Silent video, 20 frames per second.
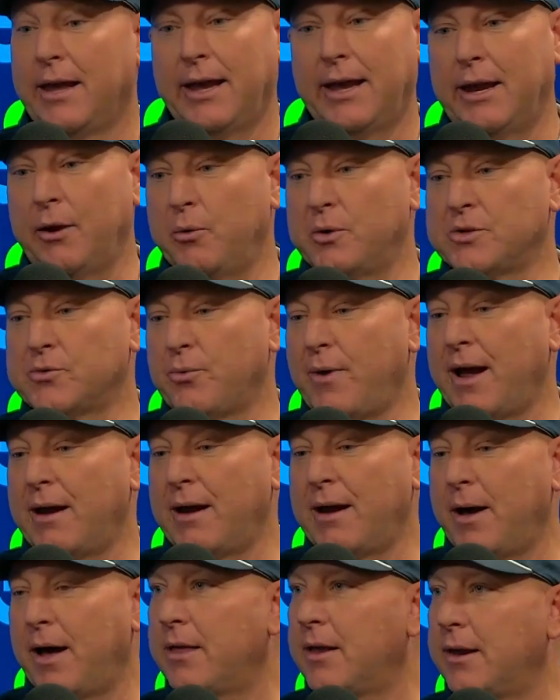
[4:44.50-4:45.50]
and it was
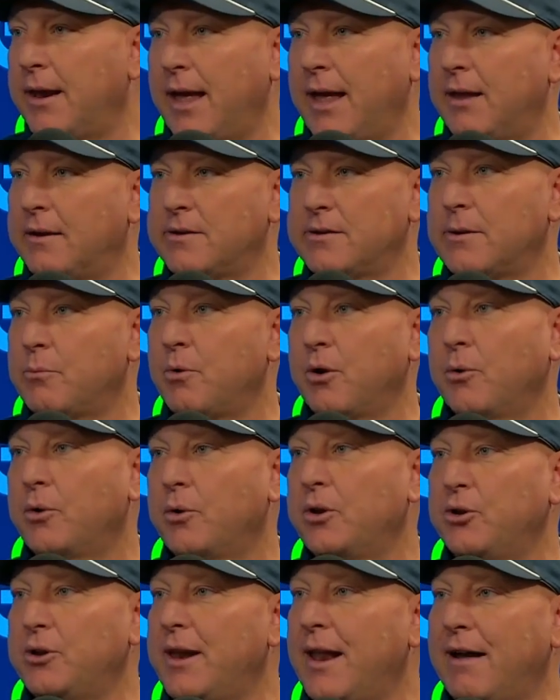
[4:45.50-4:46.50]
right by the net, somewhere where
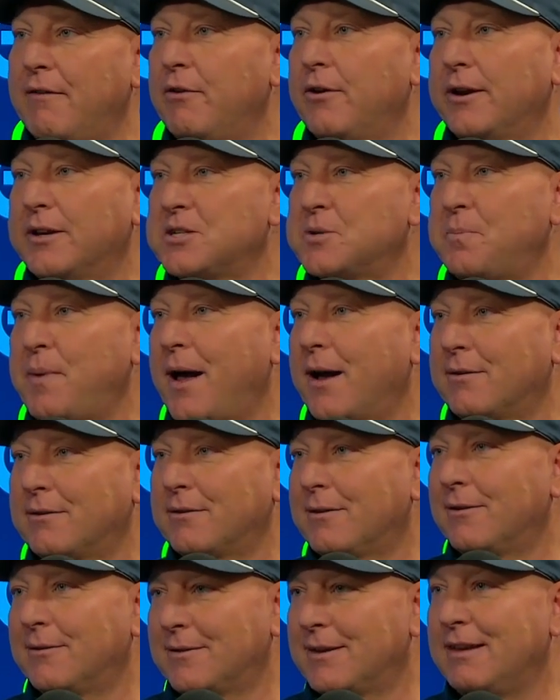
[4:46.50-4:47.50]
you'd never expect
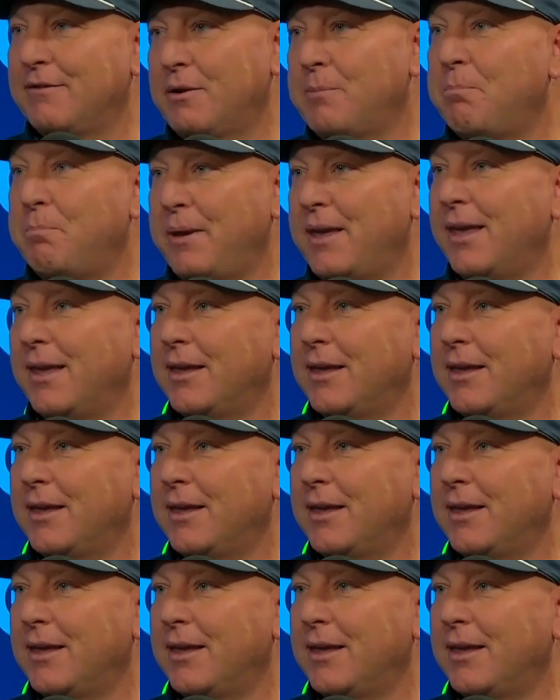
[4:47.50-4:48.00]
to even be,